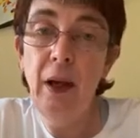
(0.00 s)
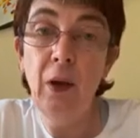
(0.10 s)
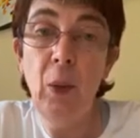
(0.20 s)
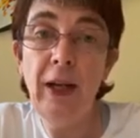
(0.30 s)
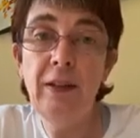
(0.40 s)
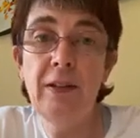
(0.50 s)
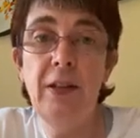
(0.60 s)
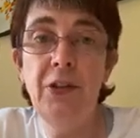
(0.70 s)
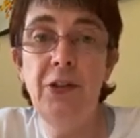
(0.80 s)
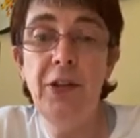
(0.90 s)
I whacked the
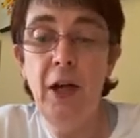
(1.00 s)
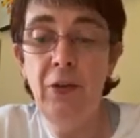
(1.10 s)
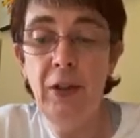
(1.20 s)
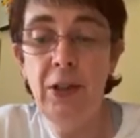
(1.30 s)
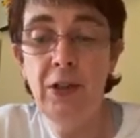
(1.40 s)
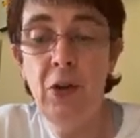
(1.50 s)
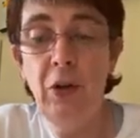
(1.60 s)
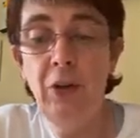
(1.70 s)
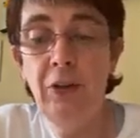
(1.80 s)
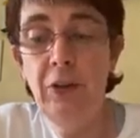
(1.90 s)
sliotar down its
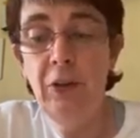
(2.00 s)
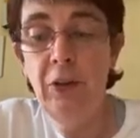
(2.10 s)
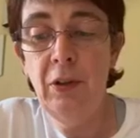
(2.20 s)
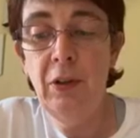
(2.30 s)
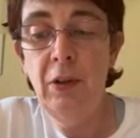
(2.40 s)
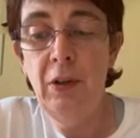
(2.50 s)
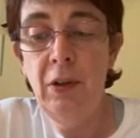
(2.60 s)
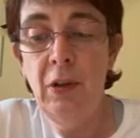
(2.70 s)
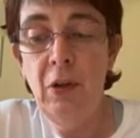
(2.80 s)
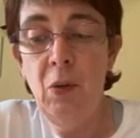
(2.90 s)
gullet,
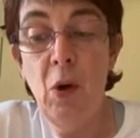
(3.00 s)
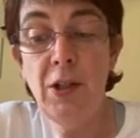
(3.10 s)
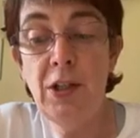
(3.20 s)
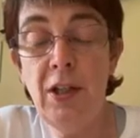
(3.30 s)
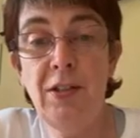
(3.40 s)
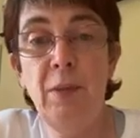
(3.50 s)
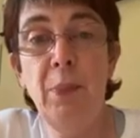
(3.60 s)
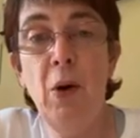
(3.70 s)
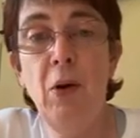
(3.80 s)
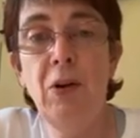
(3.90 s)
watched as the
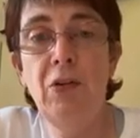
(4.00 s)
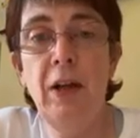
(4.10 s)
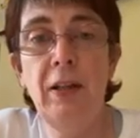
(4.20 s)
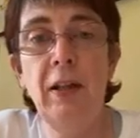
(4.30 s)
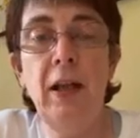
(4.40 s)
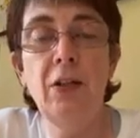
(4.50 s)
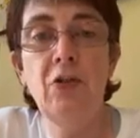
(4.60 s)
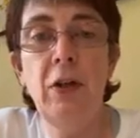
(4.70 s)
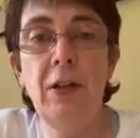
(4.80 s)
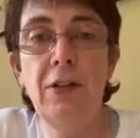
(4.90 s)
ball dragged the
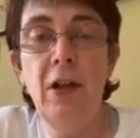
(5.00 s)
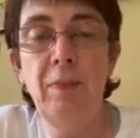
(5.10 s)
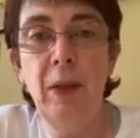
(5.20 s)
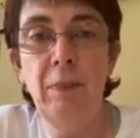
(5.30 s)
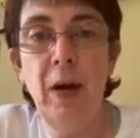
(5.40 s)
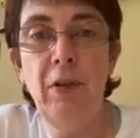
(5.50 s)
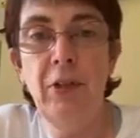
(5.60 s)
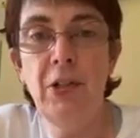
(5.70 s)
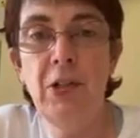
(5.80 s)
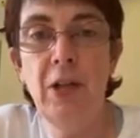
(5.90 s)
entrails of my
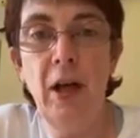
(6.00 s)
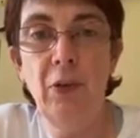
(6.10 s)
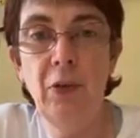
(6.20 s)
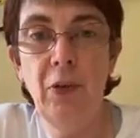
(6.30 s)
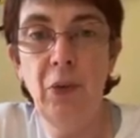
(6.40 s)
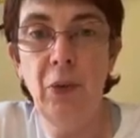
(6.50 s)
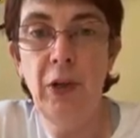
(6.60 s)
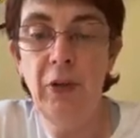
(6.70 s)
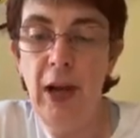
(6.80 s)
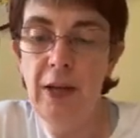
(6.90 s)
marriage out the
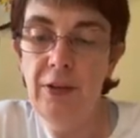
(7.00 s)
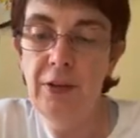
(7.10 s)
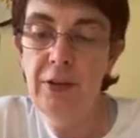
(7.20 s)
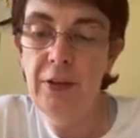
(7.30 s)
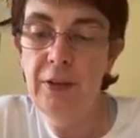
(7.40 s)
rear end.